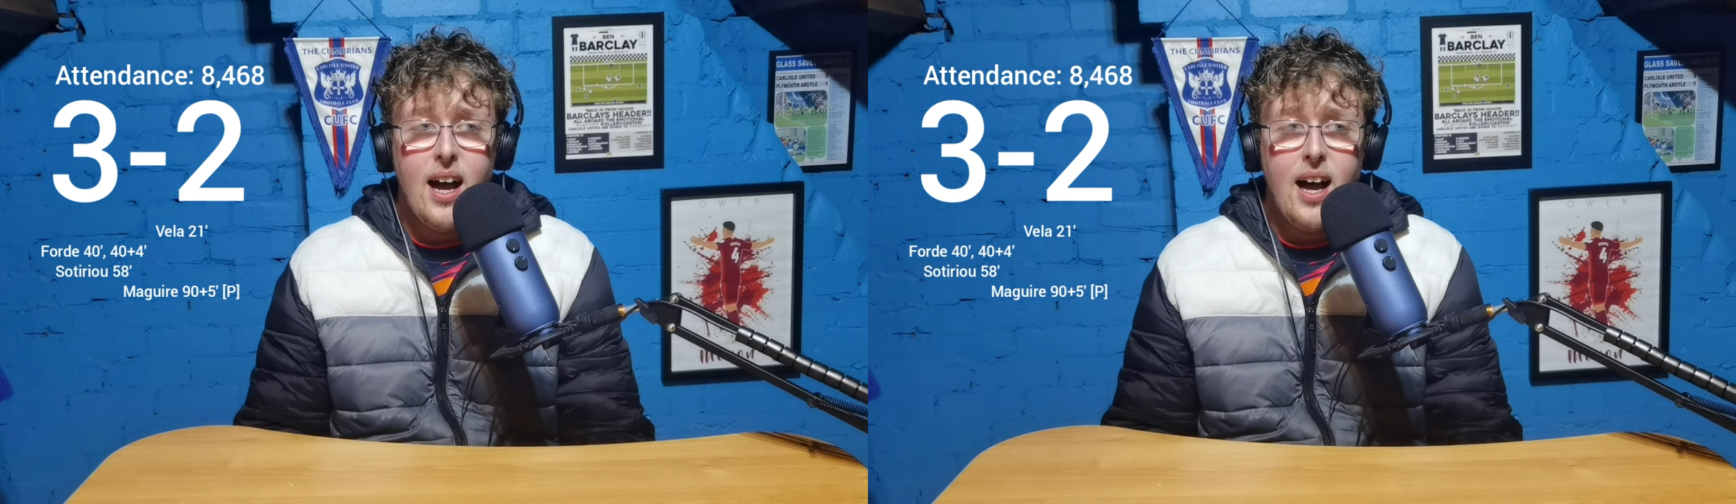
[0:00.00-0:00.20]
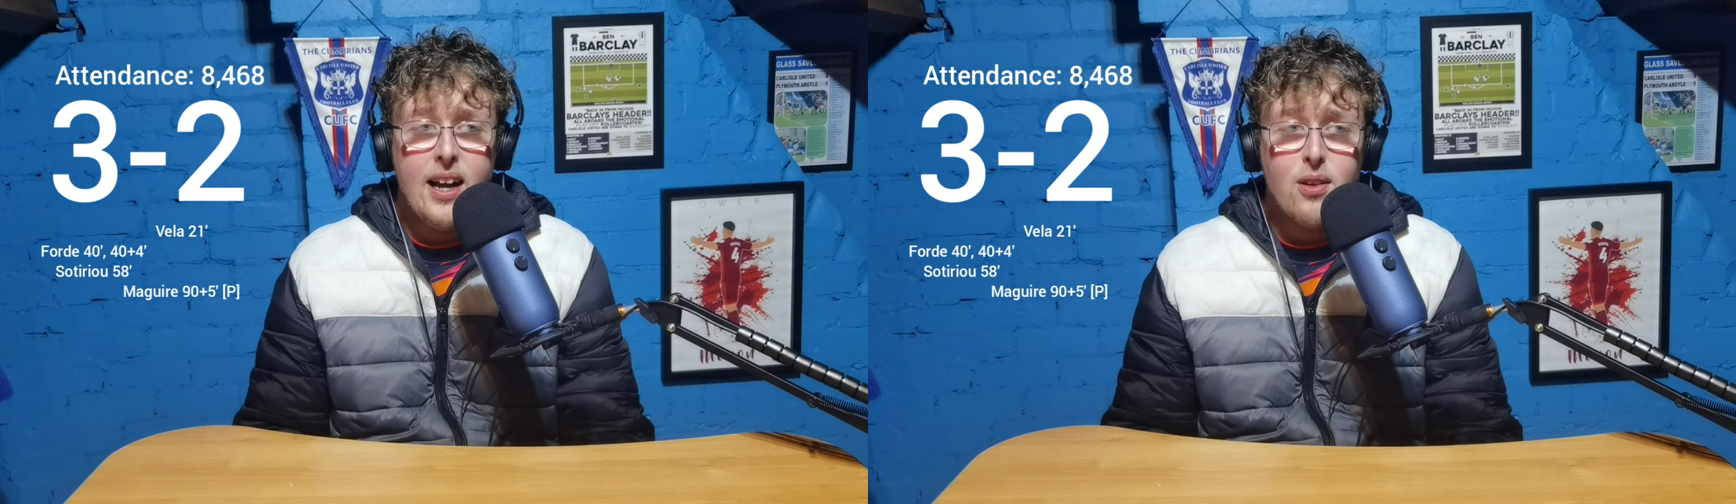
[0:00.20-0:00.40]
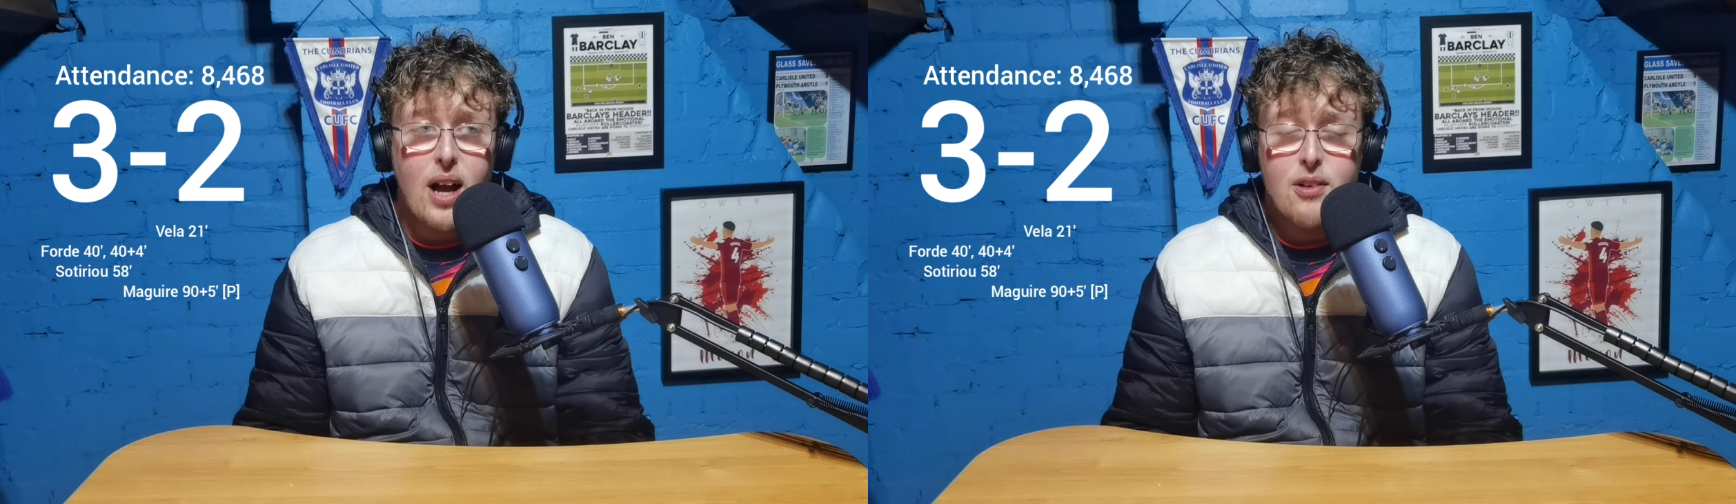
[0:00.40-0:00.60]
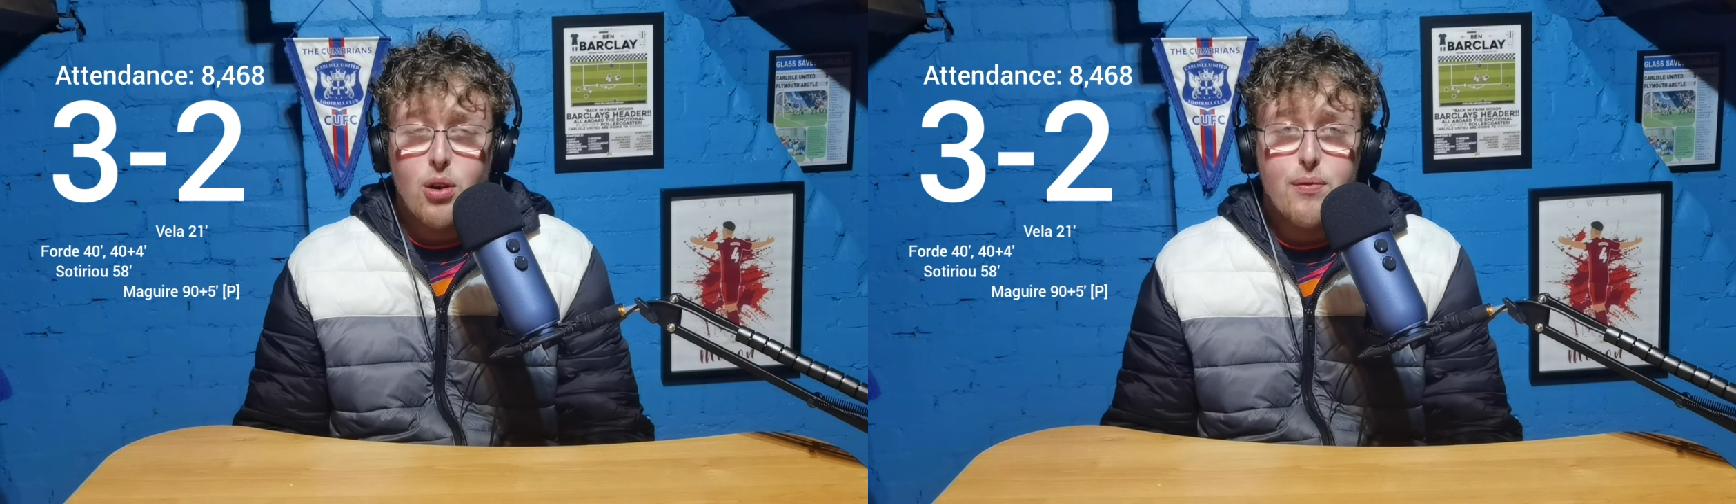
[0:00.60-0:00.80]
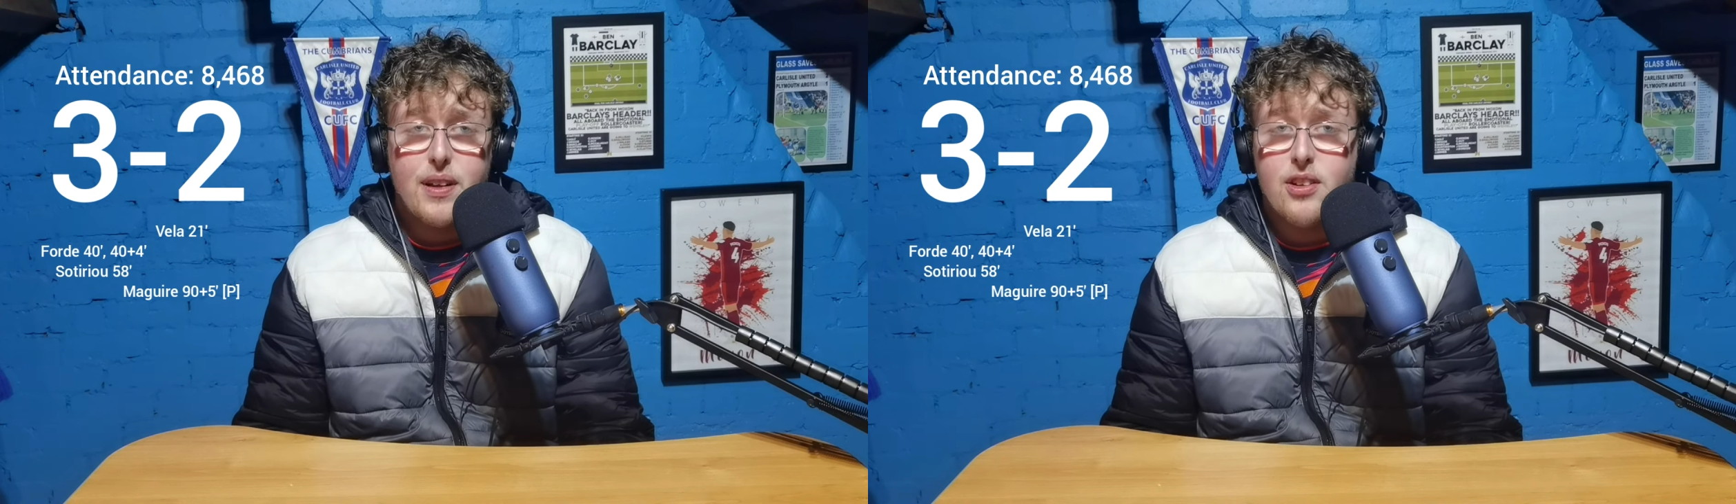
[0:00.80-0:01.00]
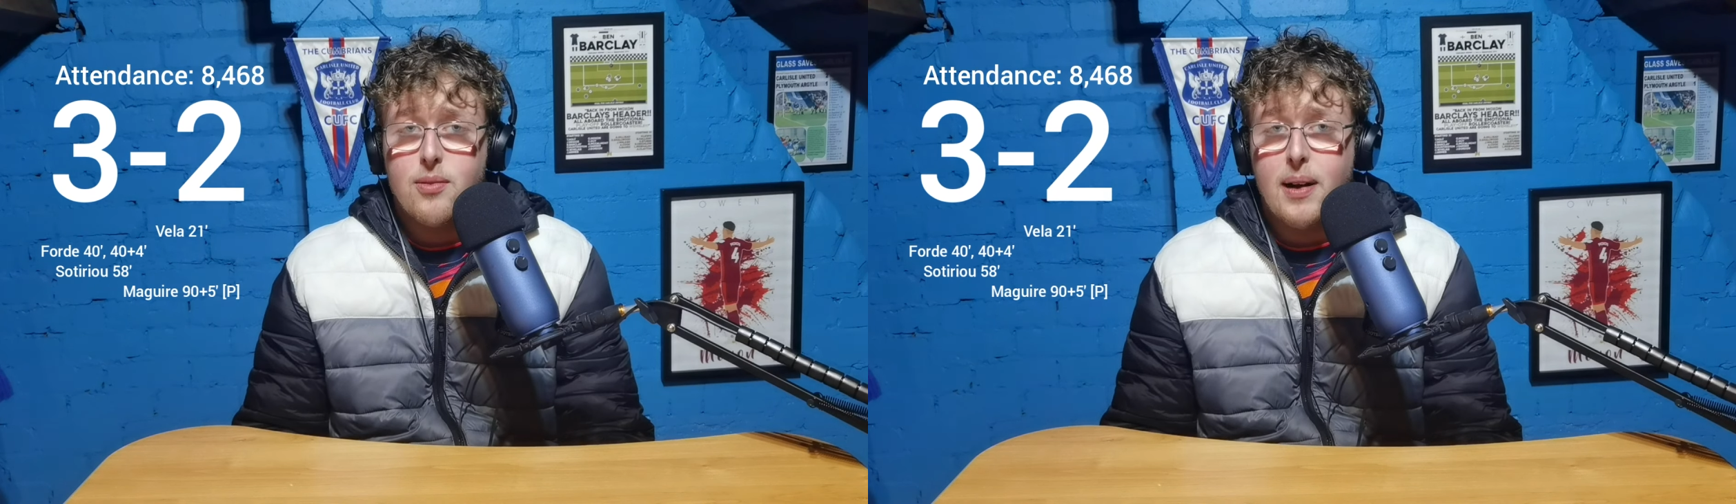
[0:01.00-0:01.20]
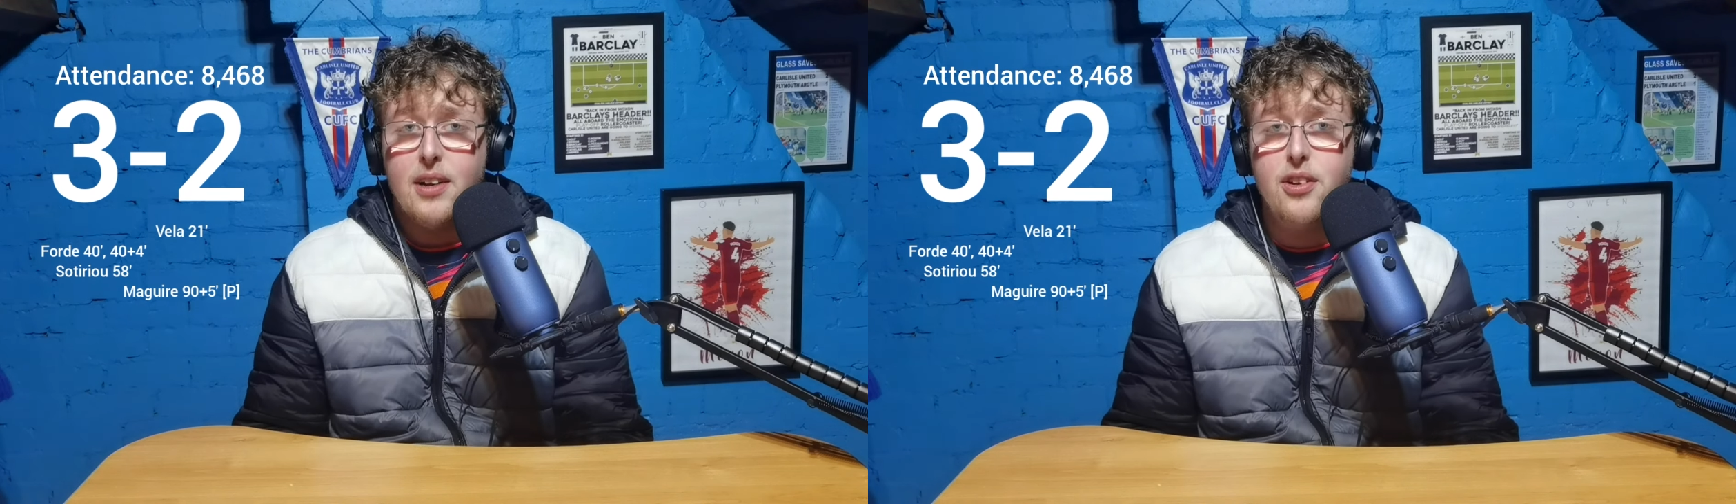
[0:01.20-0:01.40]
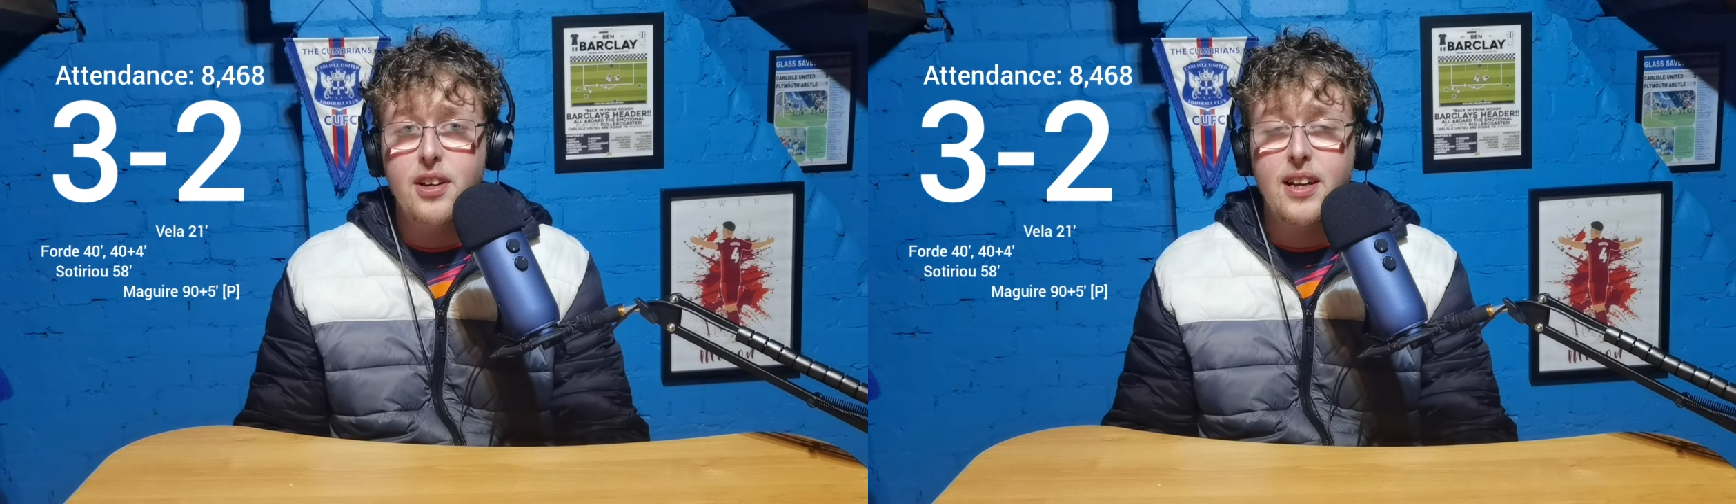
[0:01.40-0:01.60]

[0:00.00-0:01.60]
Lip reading: look, I don't think there's a manager you